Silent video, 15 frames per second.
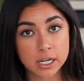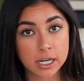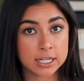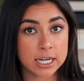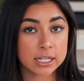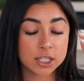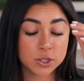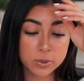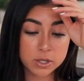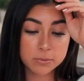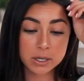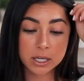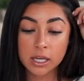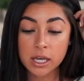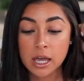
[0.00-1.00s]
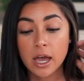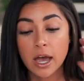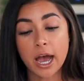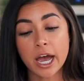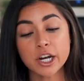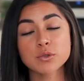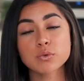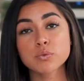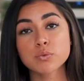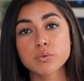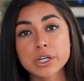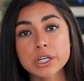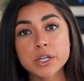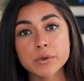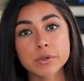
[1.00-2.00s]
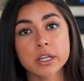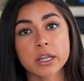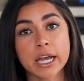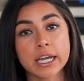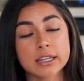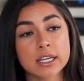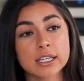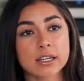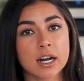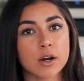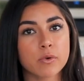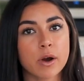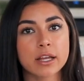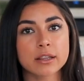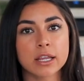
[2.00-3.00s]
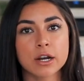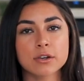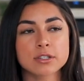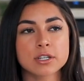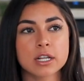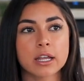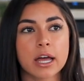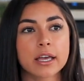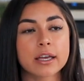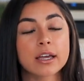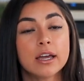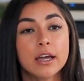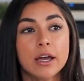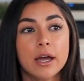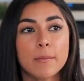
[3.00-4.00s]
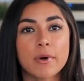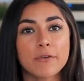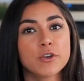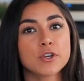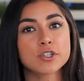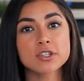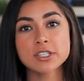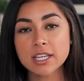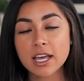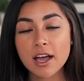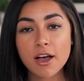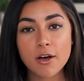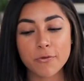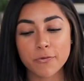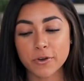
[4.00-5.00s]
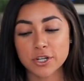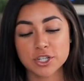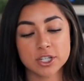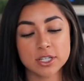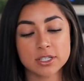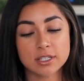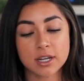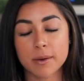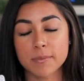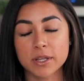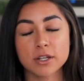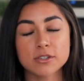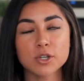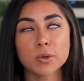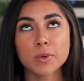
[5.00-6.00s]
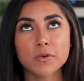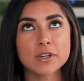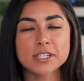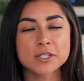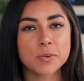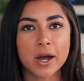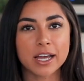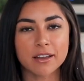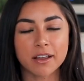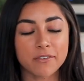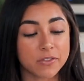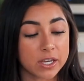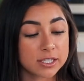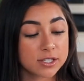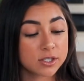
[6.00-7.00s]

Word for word: study, I take these with me. I just really, really like these, and I write letters to like my future self, and just, I mean, there's so many reasons why I love these.